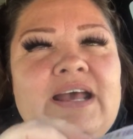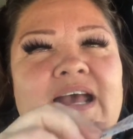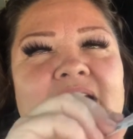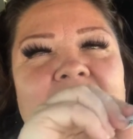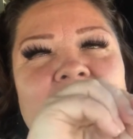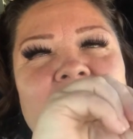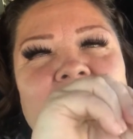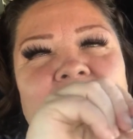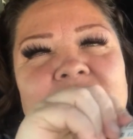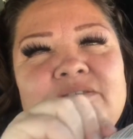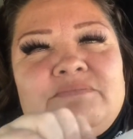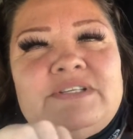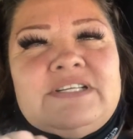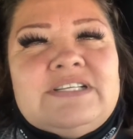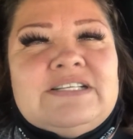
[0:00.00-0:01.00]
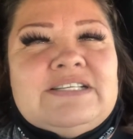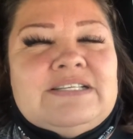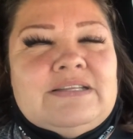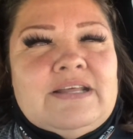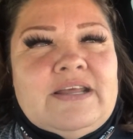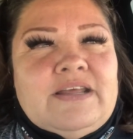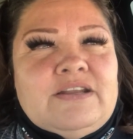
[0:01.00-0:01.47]
and it comes at a
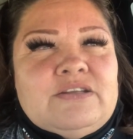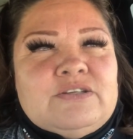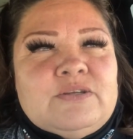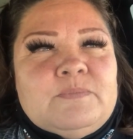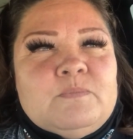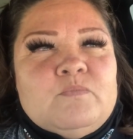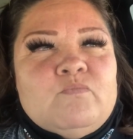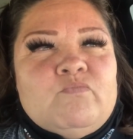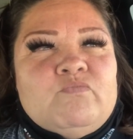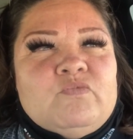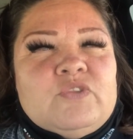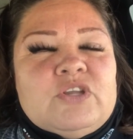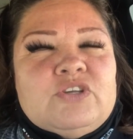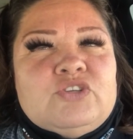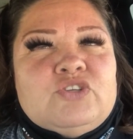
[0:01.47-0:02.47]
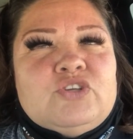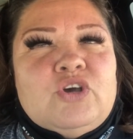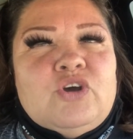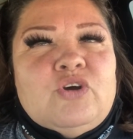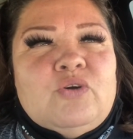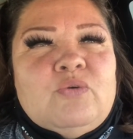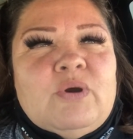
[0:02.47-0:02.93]
slant.
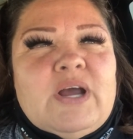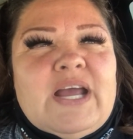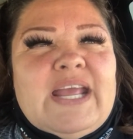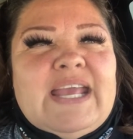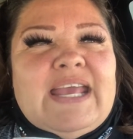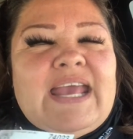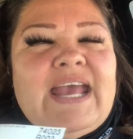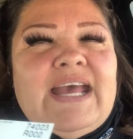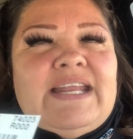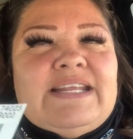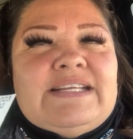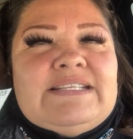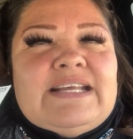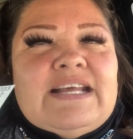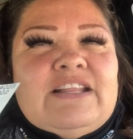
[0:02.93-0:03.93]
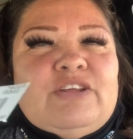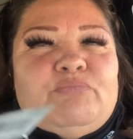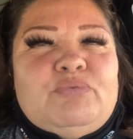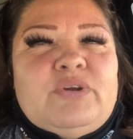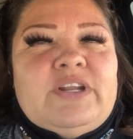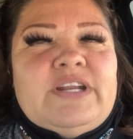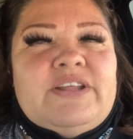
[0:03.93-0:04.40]
So I can't exactly
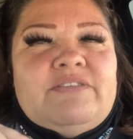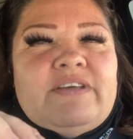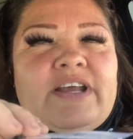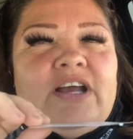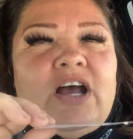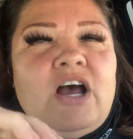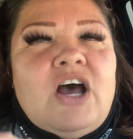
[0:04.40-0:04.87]
put anything